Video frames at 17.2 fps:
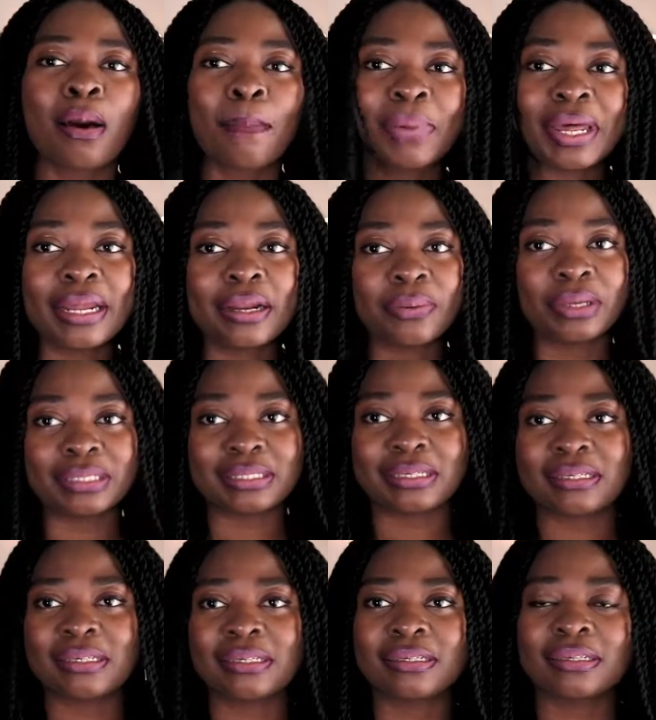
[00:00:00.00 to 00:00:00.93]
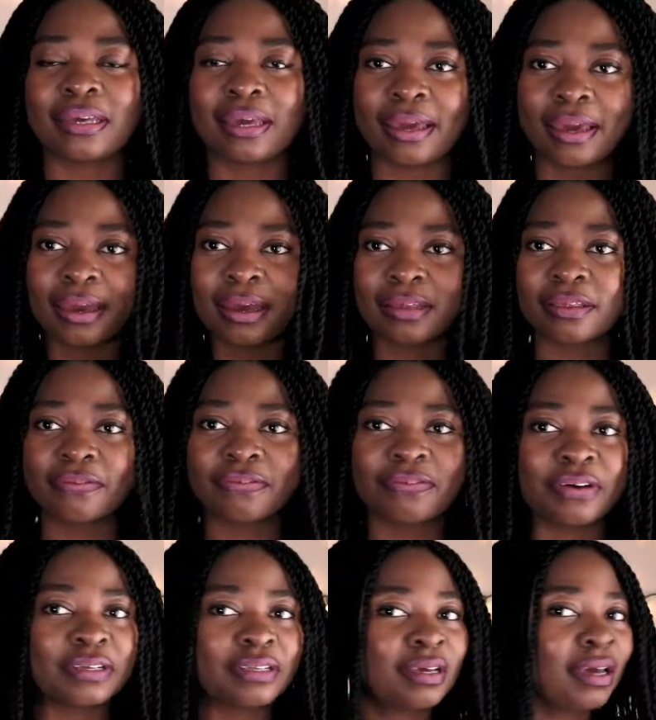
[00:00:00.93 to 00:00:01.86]
But anyways, this is the hair at the
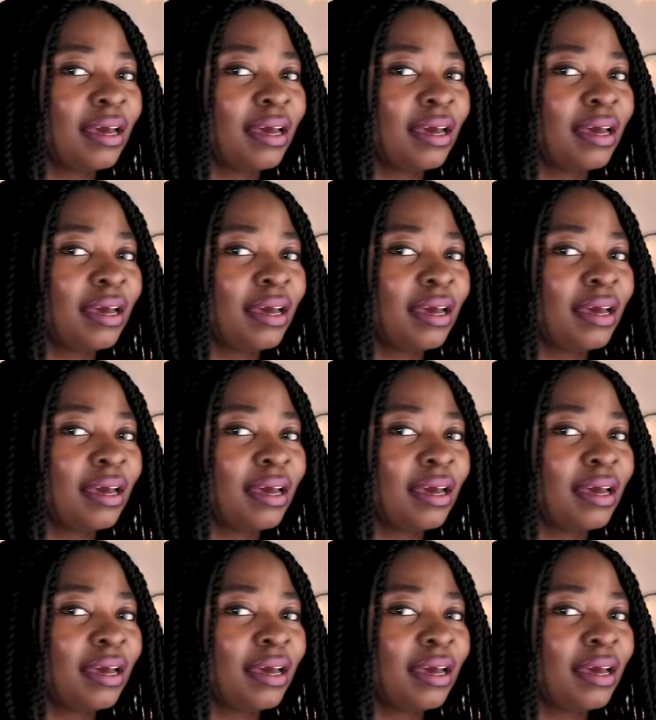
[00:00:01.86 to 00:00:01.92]
front,